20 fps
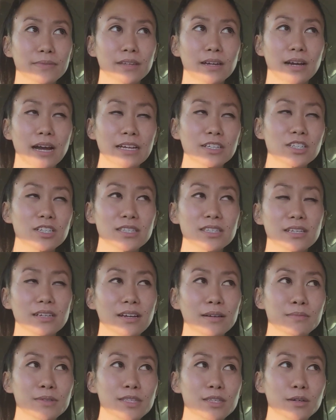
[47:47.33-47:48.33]

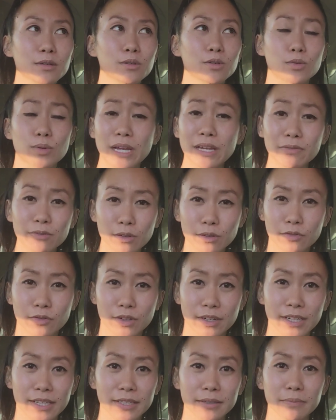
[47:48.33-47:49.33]
I'm so grateful
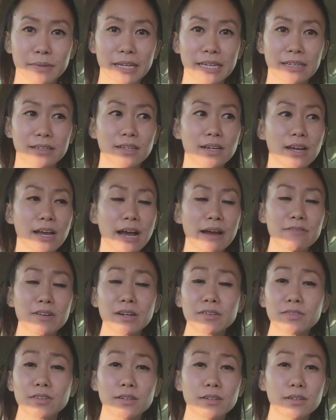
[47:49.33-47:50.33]
for him. Like,
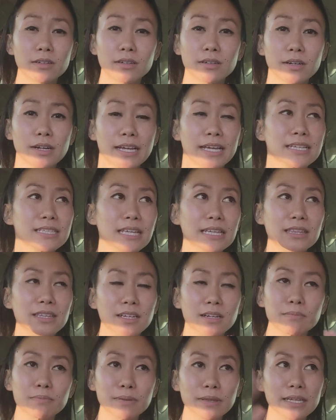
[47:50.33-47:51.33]
he's like the
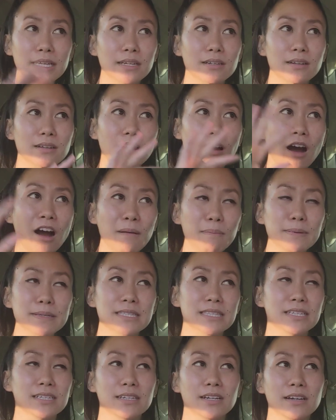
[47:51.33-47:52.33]
complete
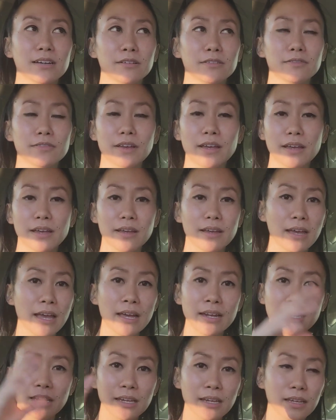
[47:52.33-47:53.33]
opposite of
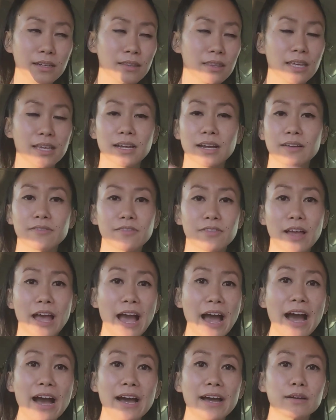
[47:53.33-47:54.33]
anything I've
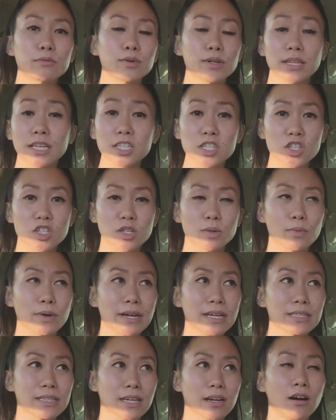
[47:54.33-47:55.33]
had relationship
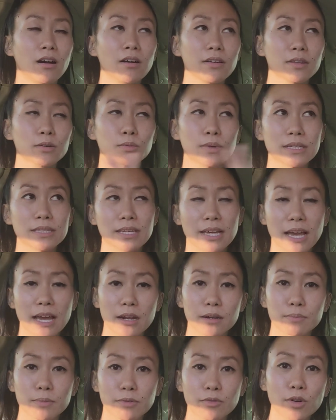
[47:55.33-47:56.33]
wise. Like, all the ones I
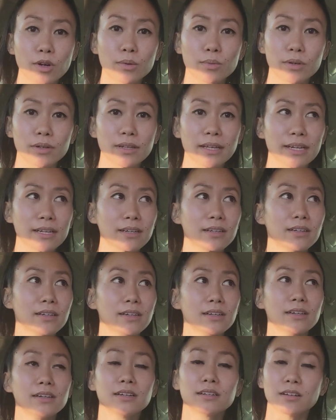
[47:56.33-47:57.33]
had before were like
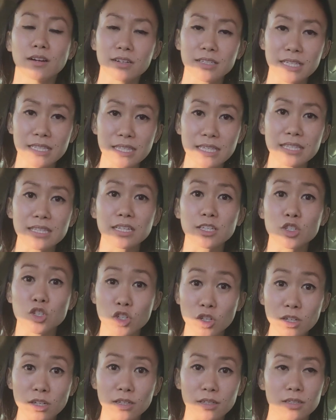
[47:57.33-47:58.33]
narcissistic
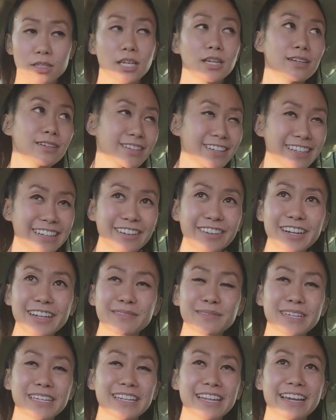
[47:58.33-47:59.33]
jerks. You know what I
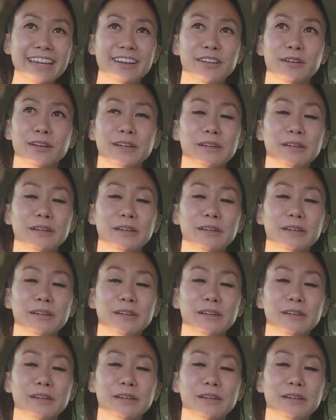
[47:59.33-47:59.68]
mean? Like,